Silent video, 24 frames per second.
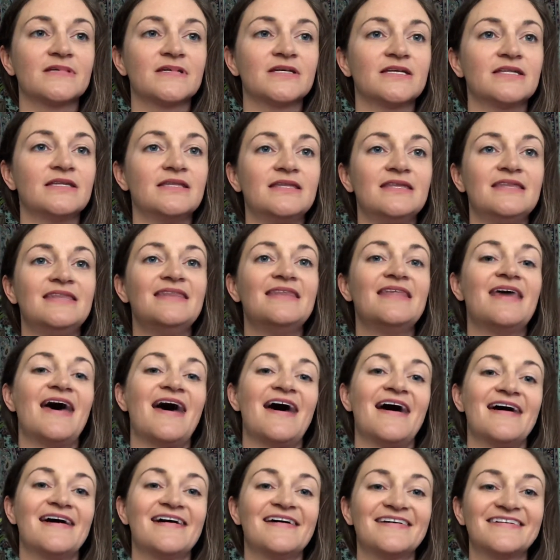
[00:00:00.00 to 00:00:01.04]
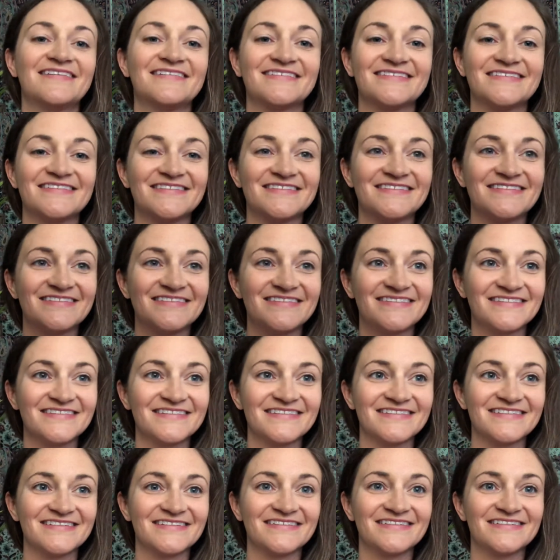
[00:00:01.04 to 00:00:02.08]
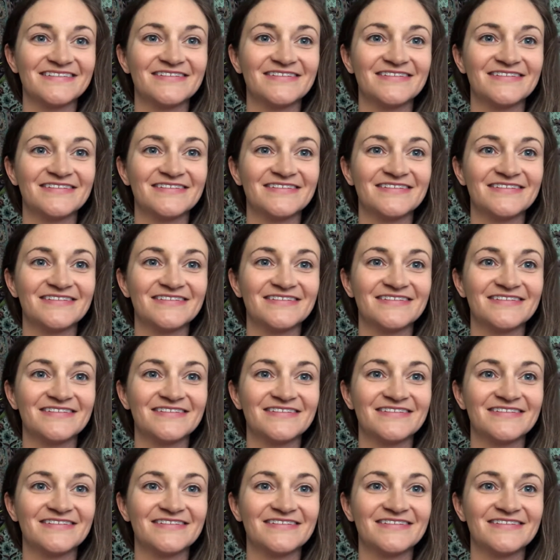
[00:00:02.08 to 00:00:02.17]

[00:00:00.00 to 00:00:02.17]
next,